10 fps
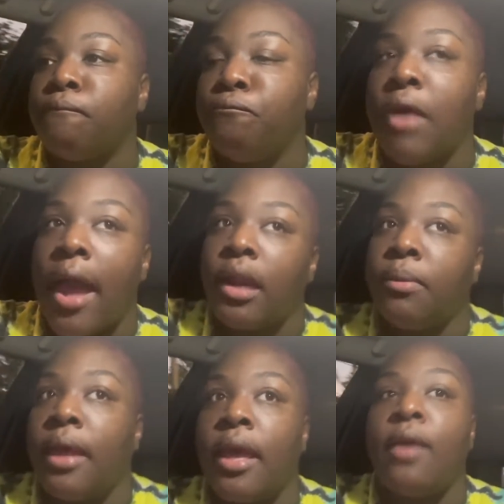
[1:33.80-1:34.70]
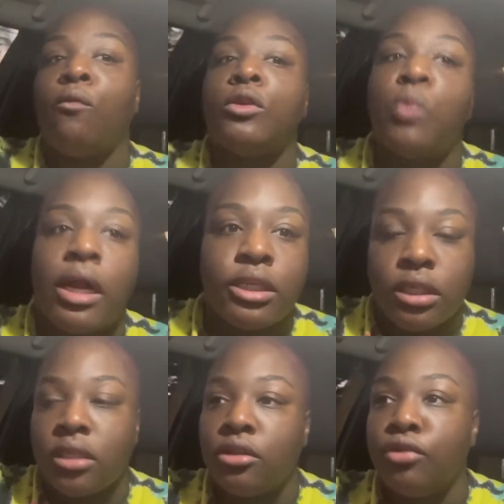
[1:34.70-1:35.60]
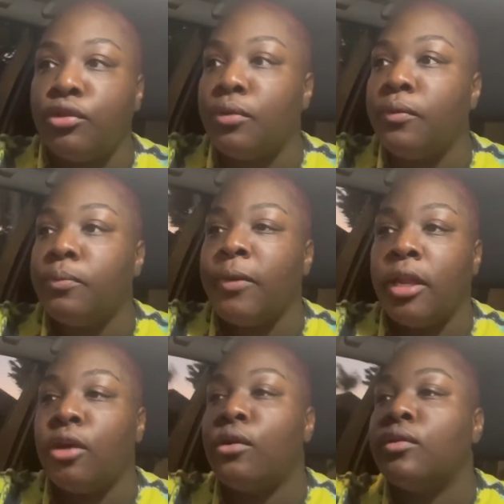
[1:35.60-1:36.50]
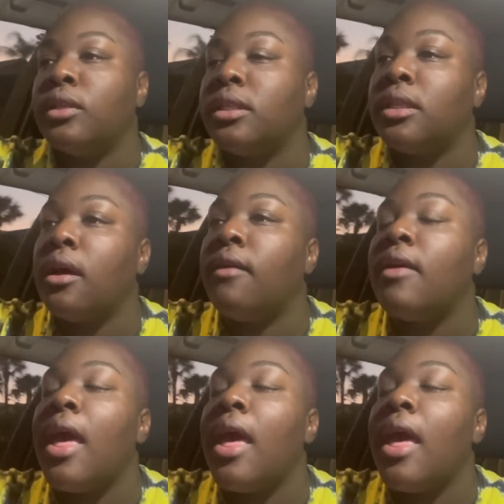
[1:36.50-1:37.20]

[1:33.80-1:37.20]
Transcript: got into bed was watching youtube videos and stuff